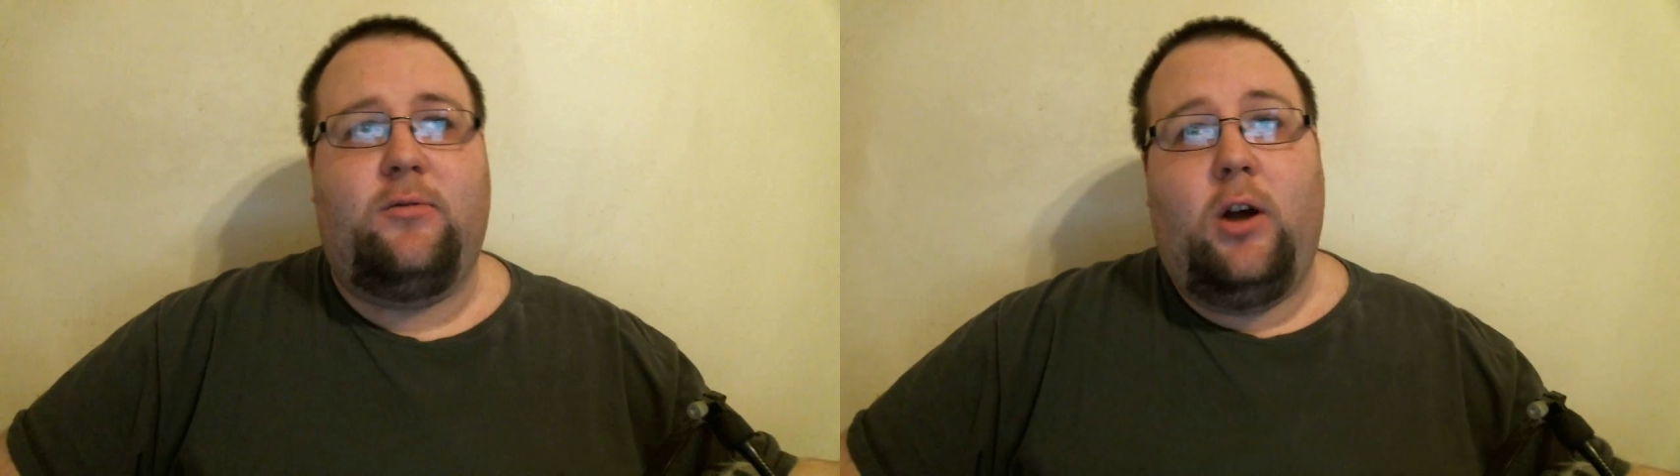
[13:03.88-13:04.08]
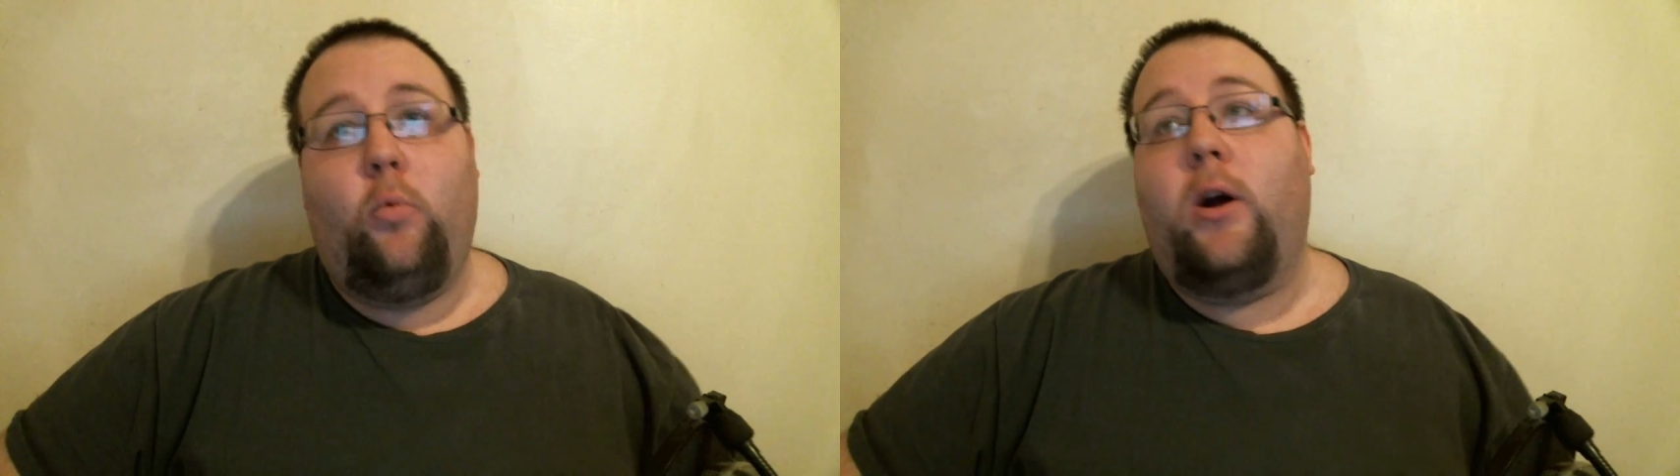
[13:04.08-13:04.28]

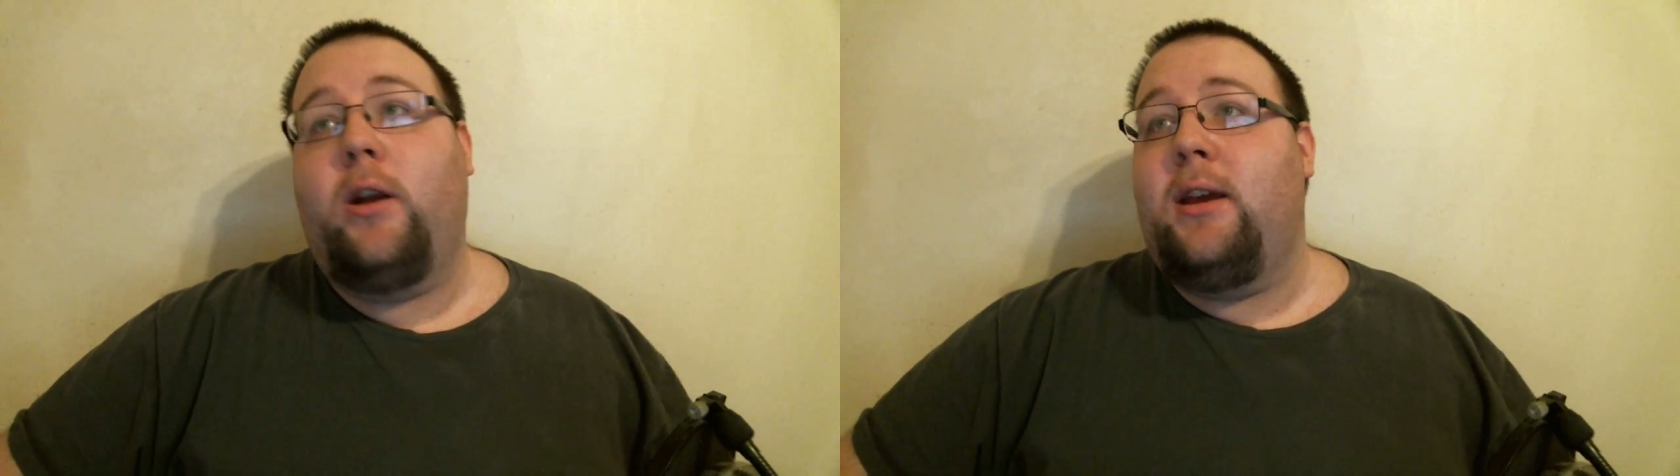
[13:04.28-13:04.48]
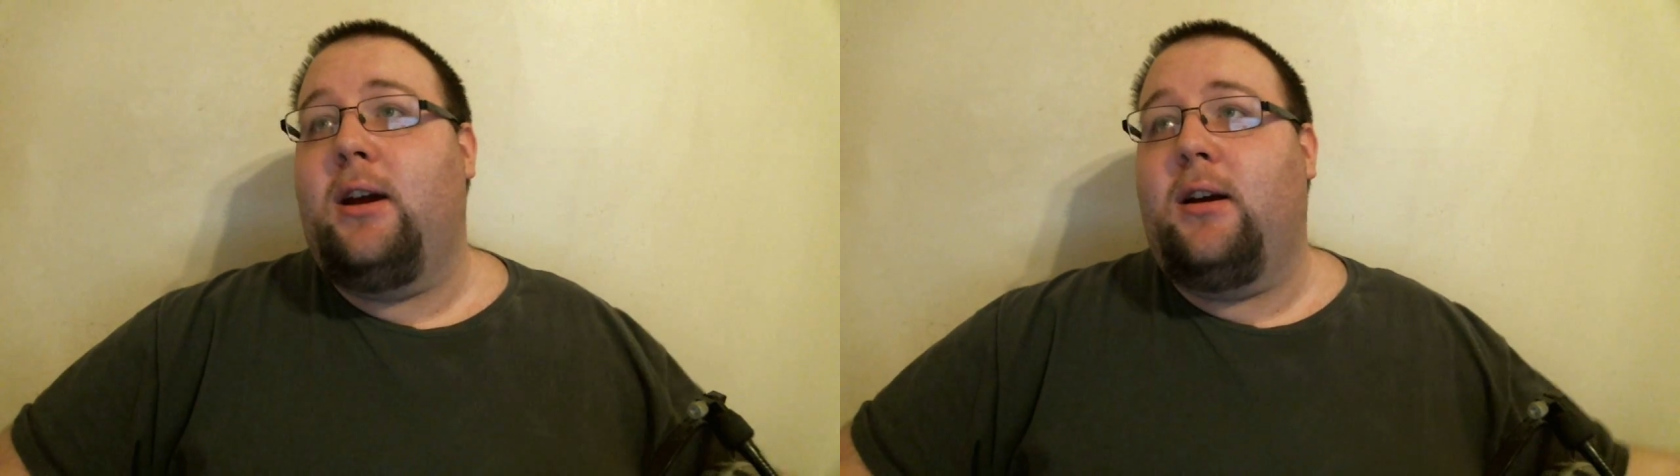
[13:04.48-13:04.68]
on one
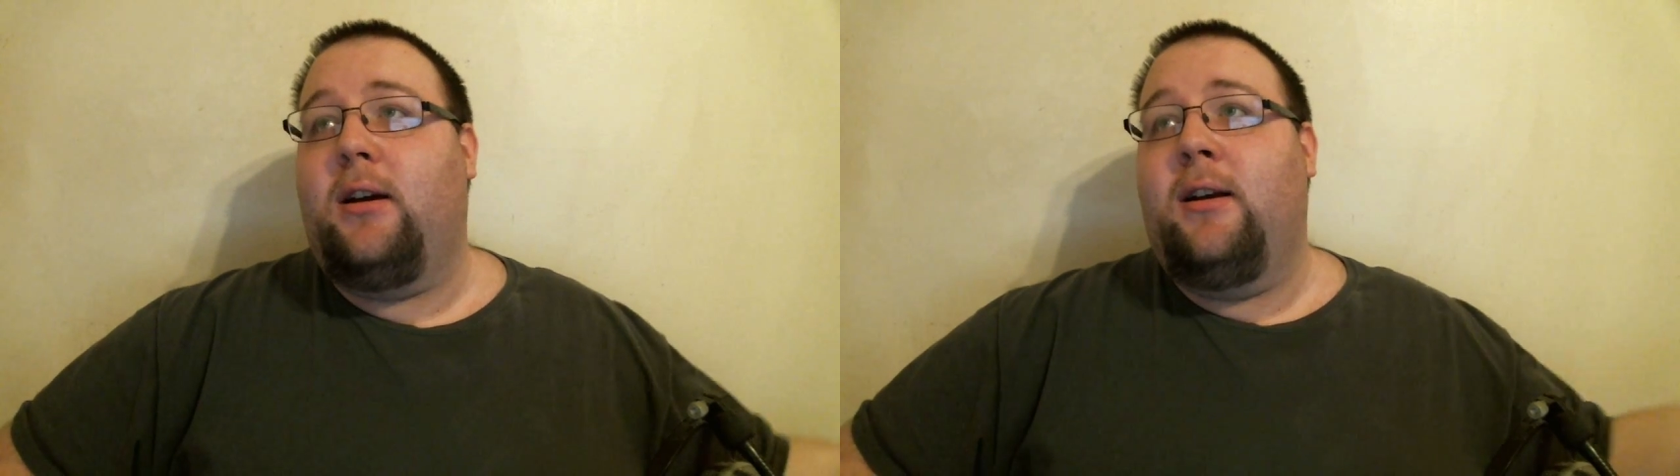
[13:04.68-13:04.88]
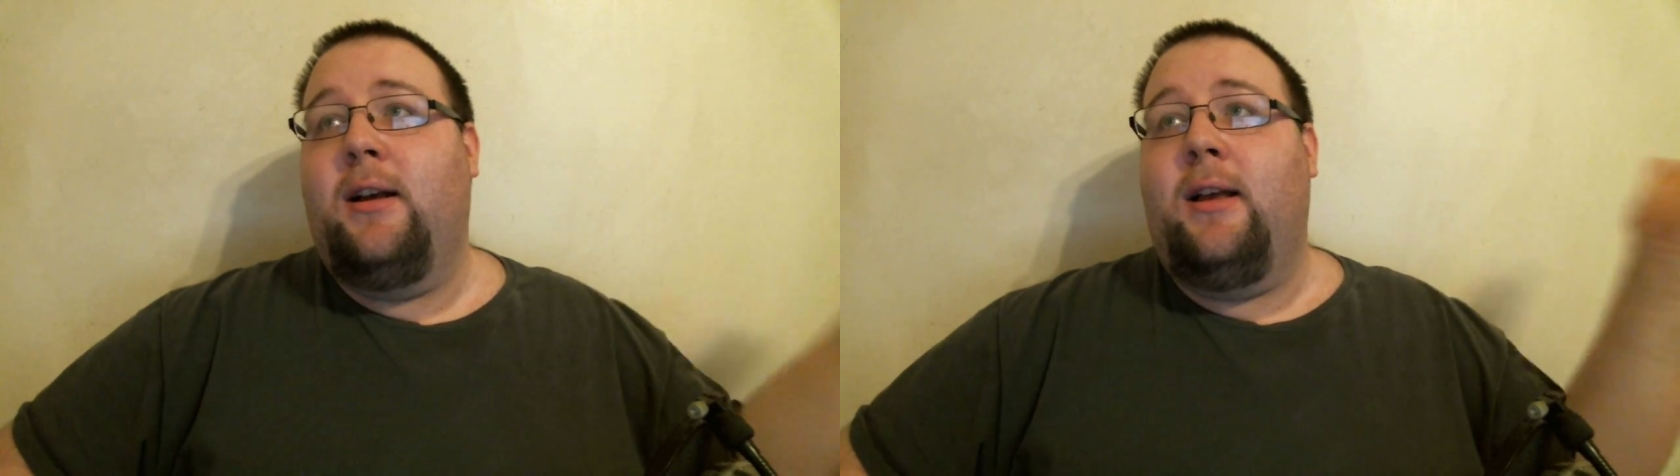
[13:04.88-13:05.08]

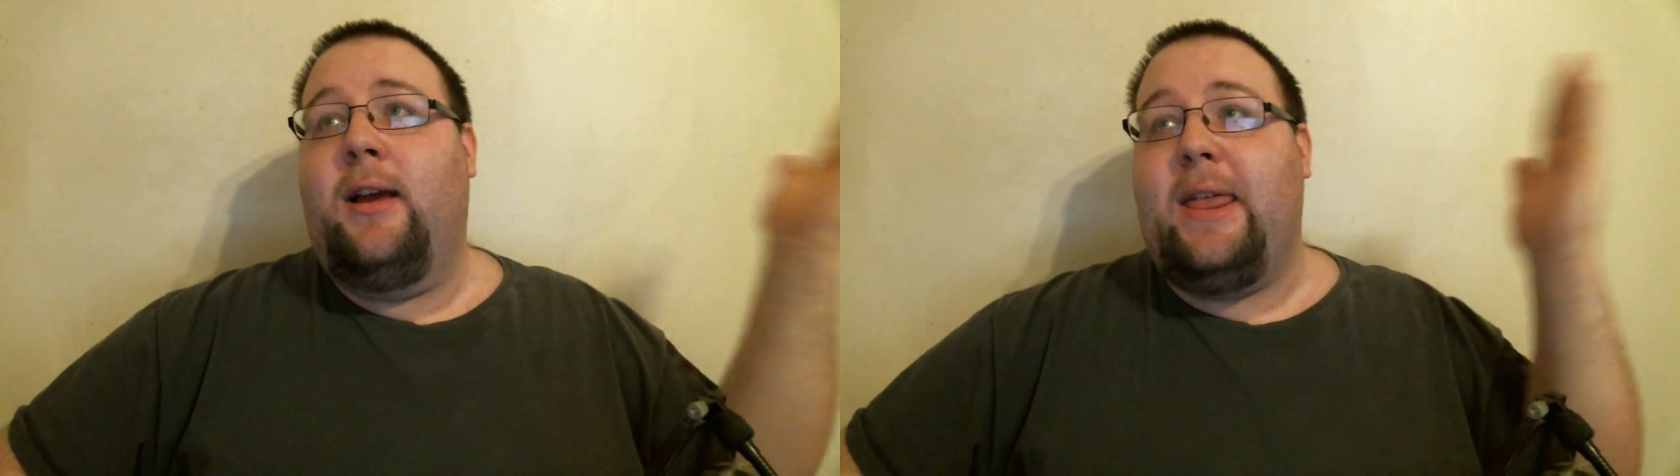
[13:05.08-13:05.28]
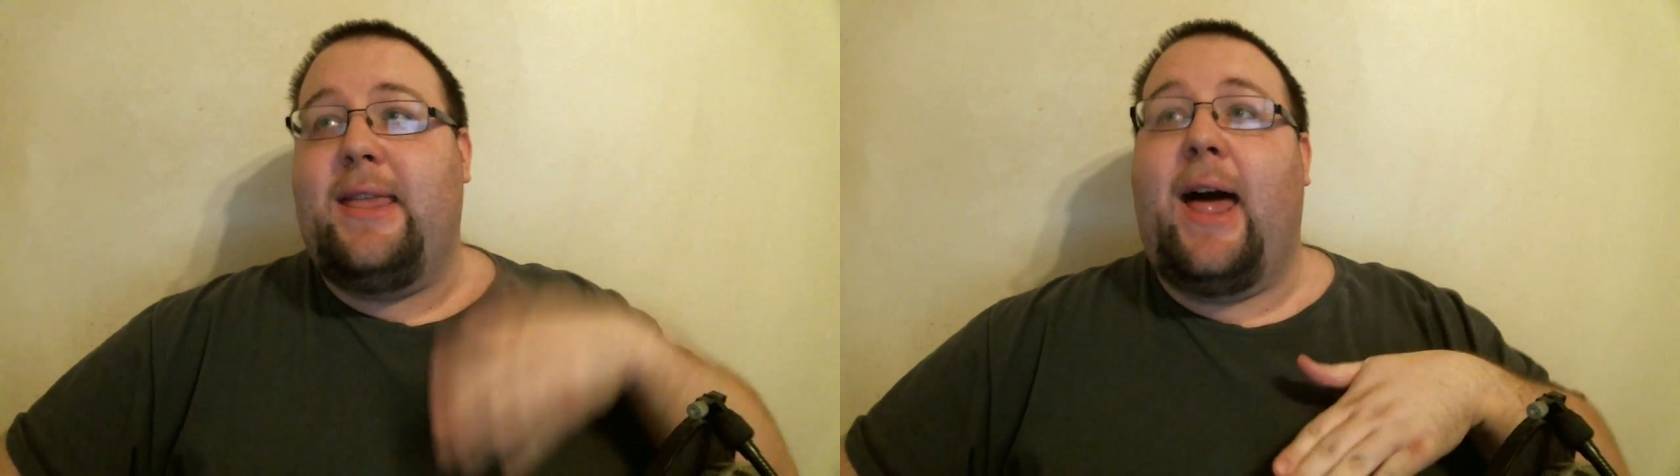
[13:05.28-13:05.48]
year,
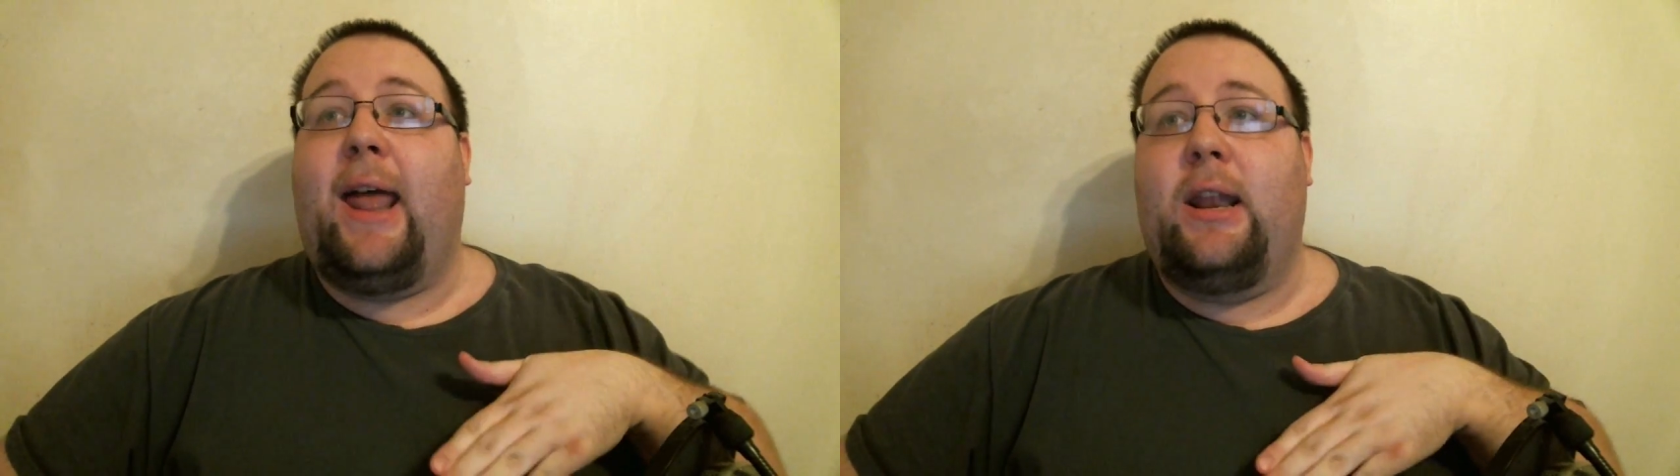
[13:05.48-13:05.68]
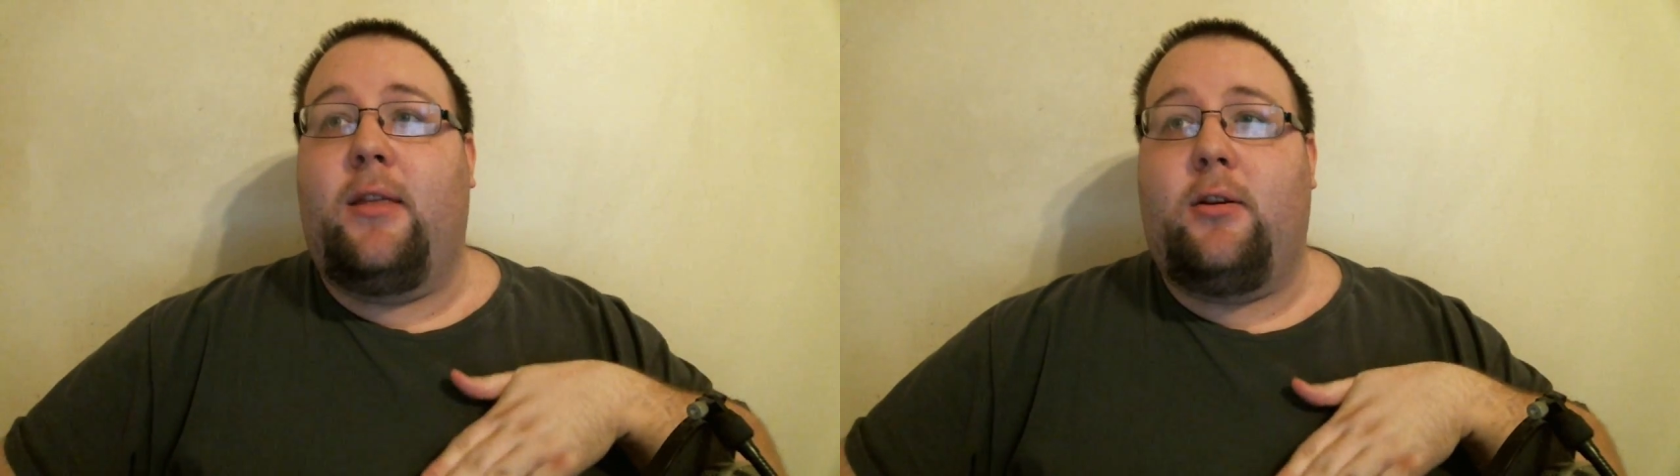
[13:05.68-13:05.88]
and then
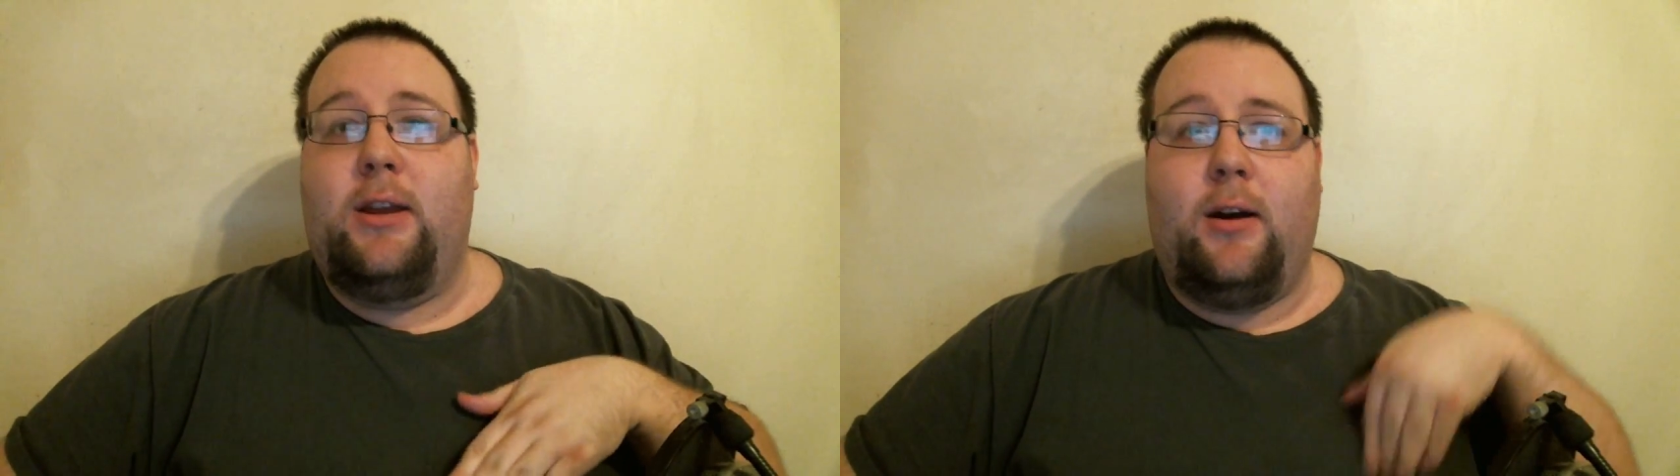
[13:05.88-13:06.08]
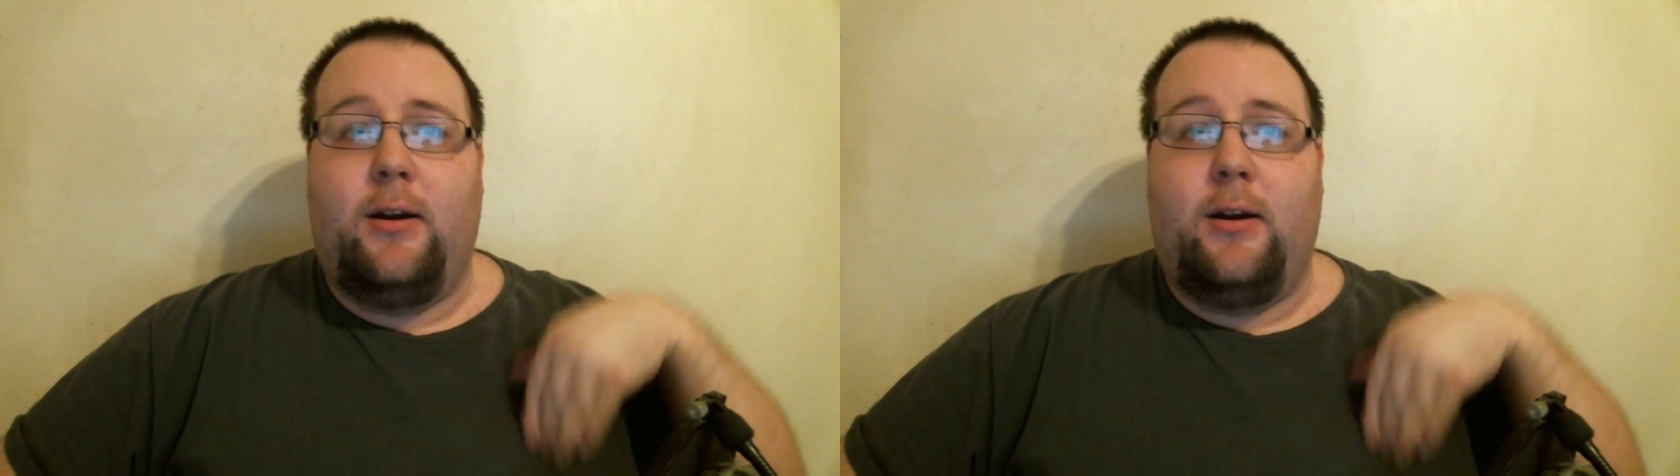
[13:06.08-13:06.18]
not another year,